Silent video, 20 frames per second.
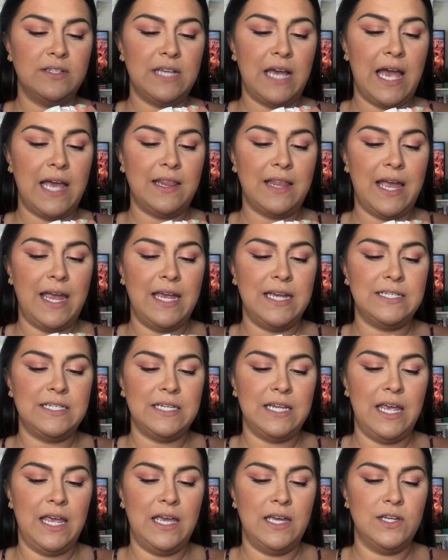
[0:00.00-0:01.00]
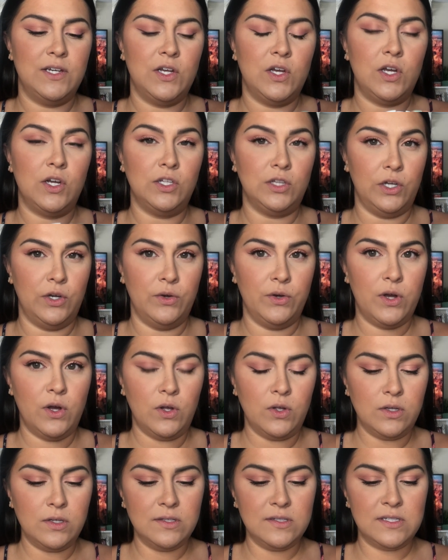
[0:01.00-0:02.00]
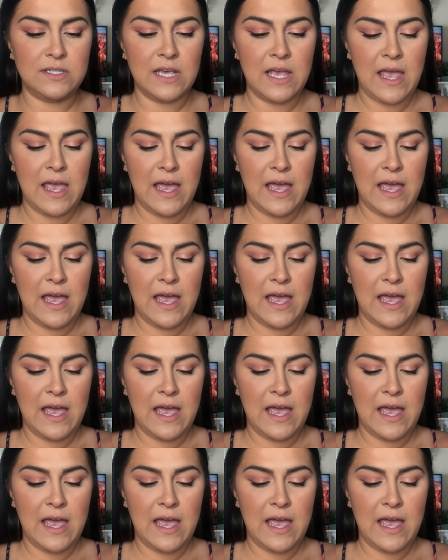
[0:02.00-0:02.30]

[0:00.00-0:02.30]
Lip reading: highlight in Glow Goals,